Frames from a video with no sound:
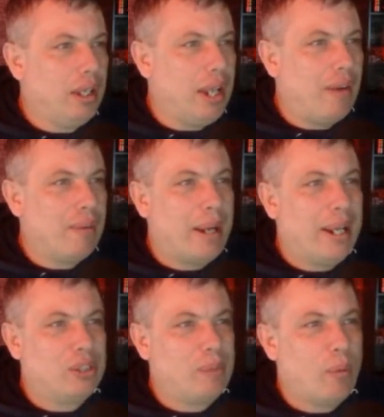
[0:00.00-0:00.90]
Everybody
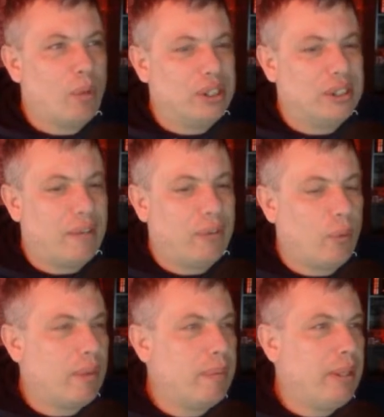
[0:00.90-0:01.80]
else may want to suffer
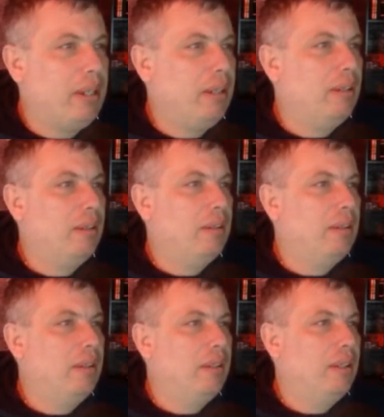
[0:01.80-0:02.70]
with me.
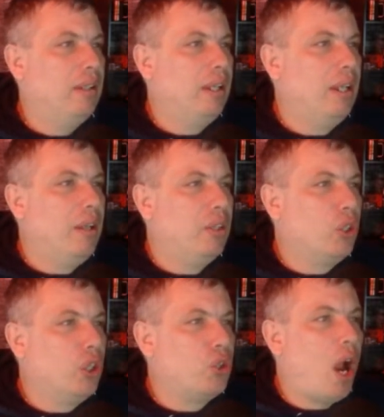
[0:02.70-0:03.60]

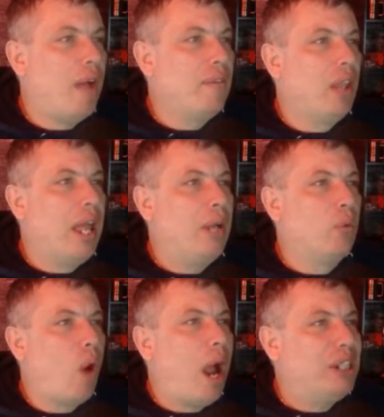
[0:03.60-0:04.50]
Going to drive the lane.
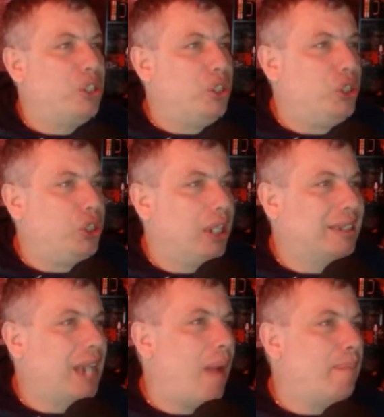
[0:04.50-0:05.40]
Rice just
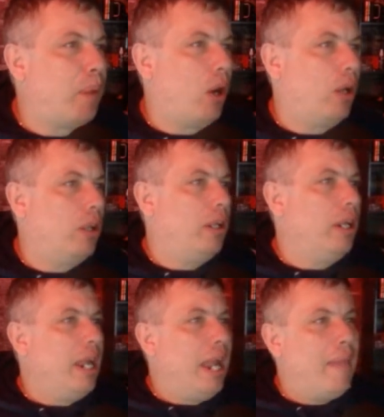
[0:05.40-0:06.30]
got burnt,
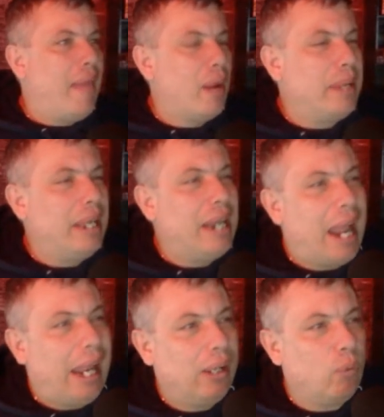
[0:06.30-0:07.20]
and that'll be an
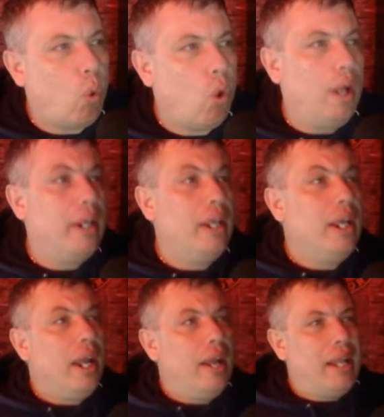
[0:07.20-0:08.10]
and one.
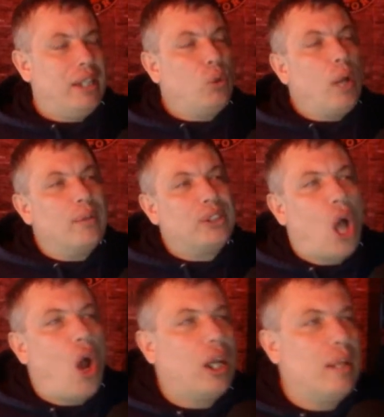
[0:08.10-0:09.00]
And that's what I was
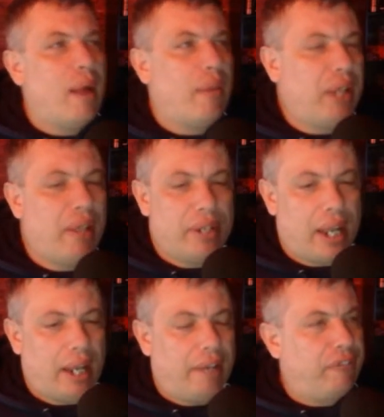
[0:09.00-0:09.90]
talking about the other
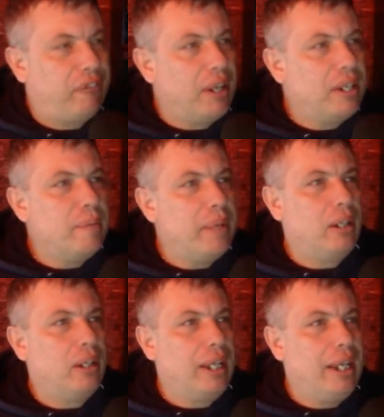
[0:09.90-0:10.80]
day.
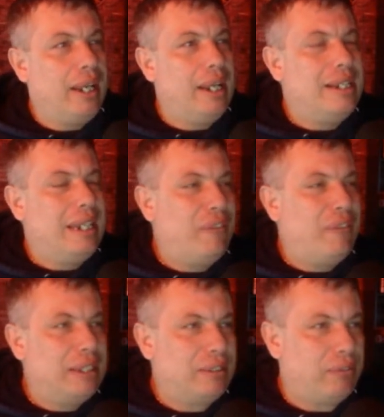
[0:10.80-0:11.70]
Fundamentally and
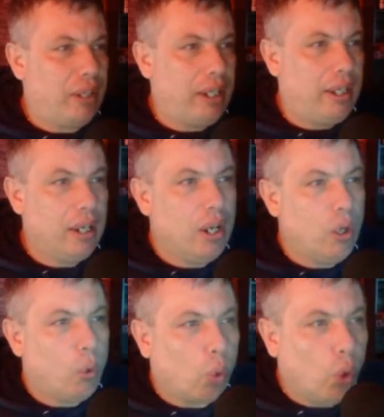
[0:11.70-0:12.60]
defensively,
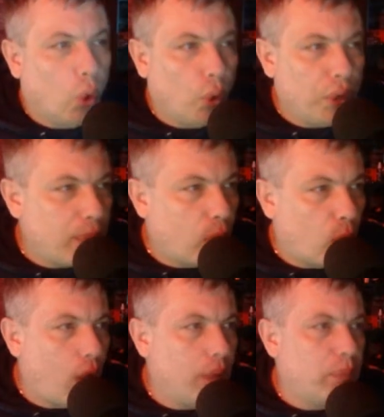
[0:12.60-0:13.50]
rule number
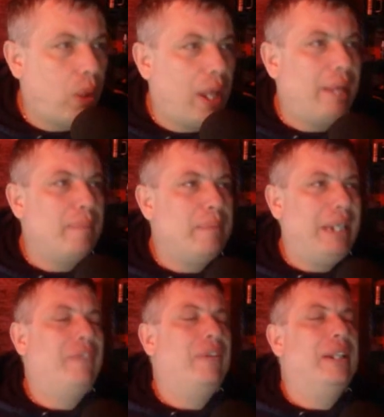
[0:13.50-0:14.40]
one playing
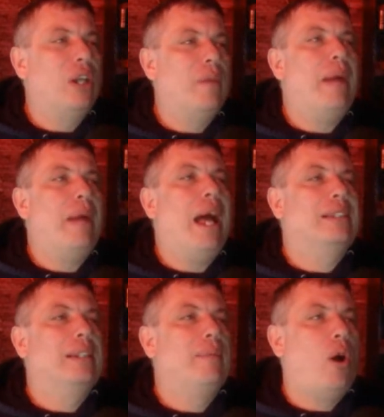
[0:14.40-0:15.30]
defense on
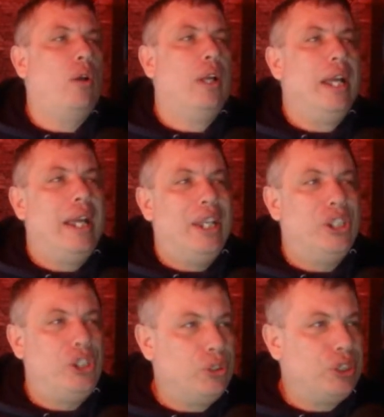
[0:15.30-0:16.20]
basketball
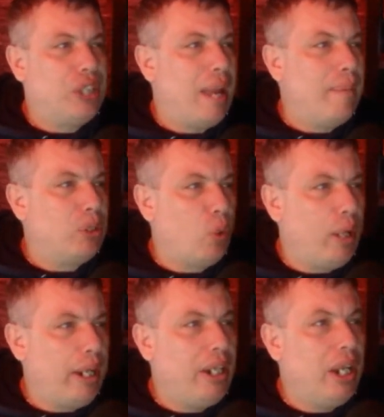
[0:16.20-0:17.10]
is you stay
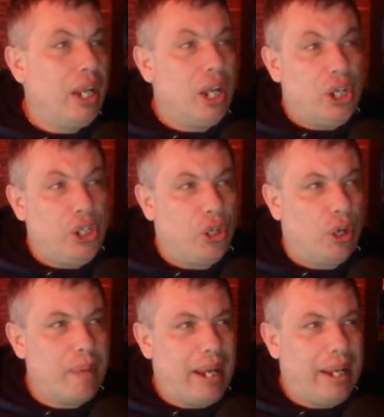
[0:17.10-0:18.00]
between
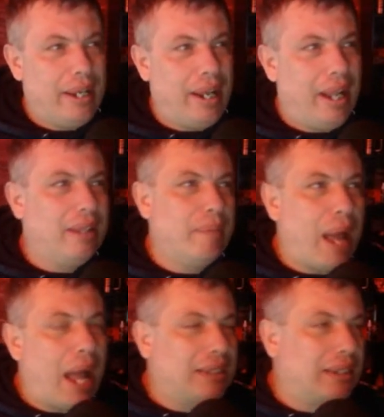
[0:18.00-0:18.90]
your man and the
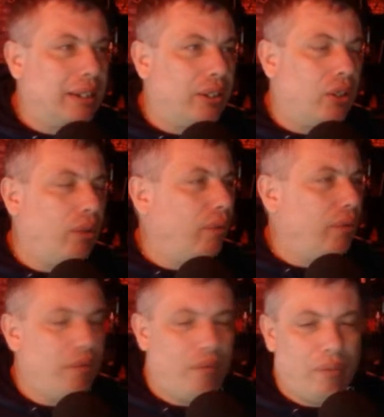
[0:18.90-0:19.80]
basket.
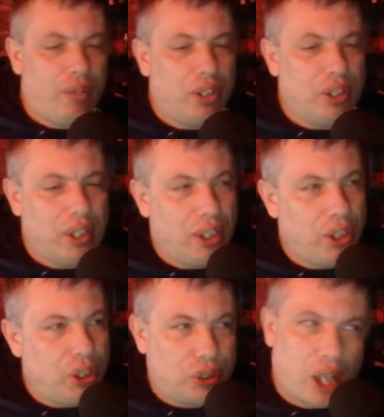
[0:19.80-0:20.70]

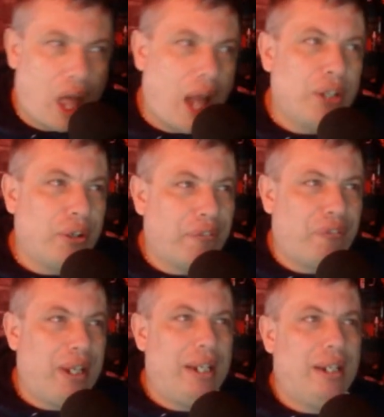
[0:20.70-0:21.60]
You slide your
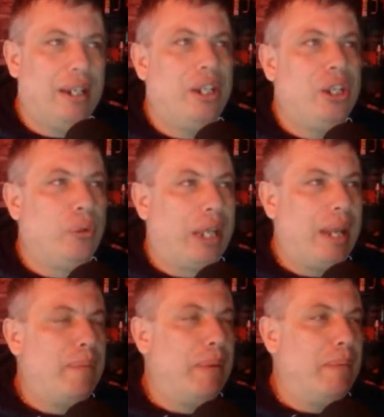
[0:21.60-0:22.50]
feet. You
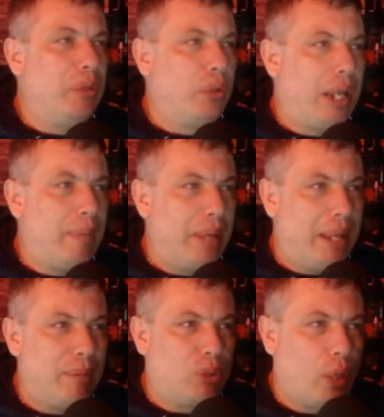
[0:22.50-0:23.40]
keep
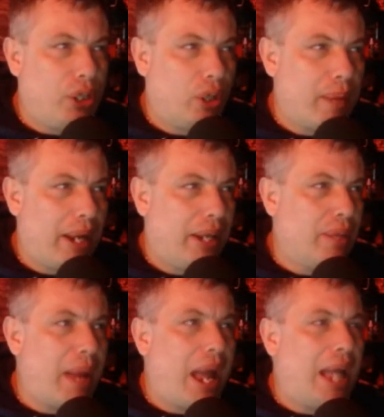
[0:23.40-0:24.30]
in between your man and the
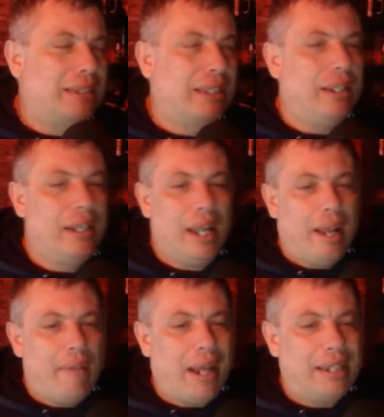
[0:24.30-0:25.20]
basket,
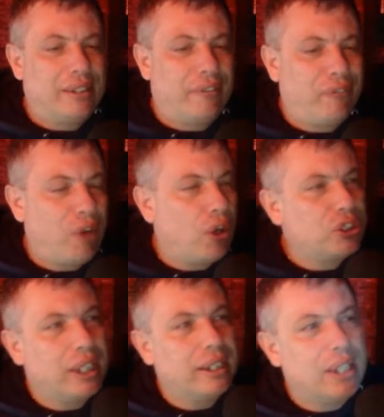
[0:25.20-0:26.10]
and that is the
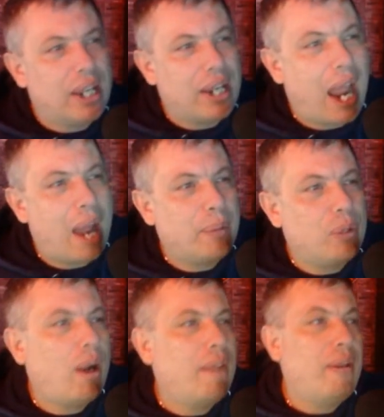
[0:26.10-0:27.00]
first thing that happened
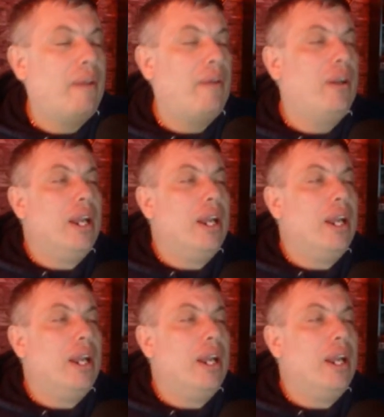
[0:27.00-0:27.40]
right there.